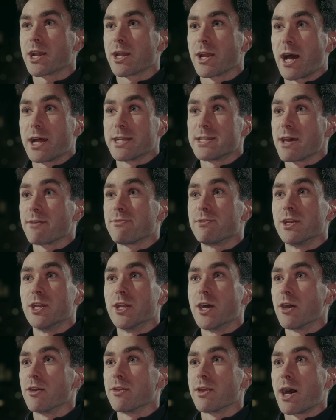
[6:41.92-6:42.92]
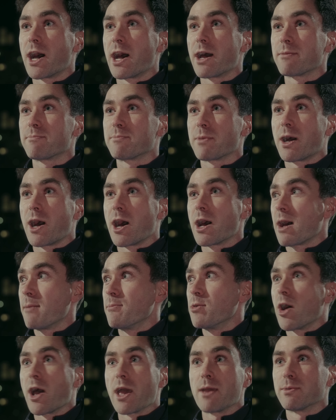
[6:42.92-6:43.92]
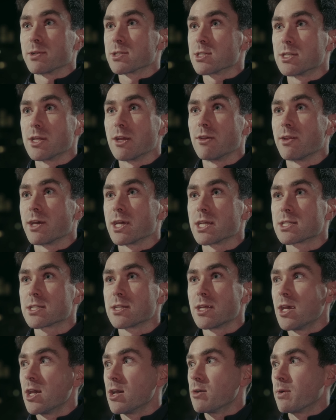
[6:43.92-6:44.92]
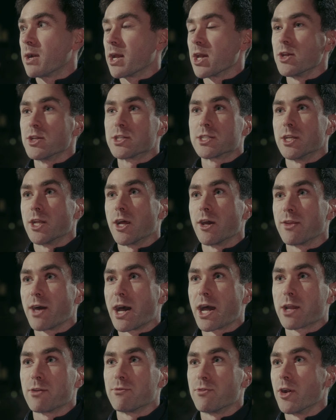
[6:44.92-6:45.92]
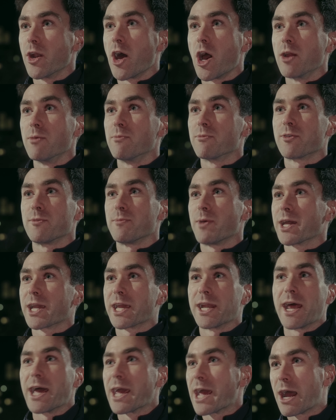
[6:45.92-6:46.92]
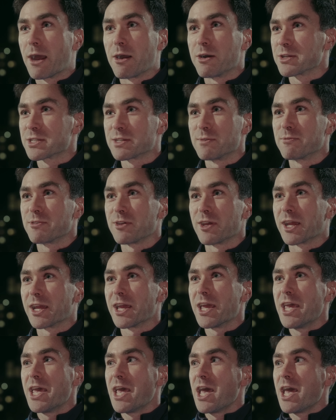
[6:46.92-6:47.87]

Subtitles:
I definitely know that I'm not able to do this, when I used to know that I could run home from like a night out or something,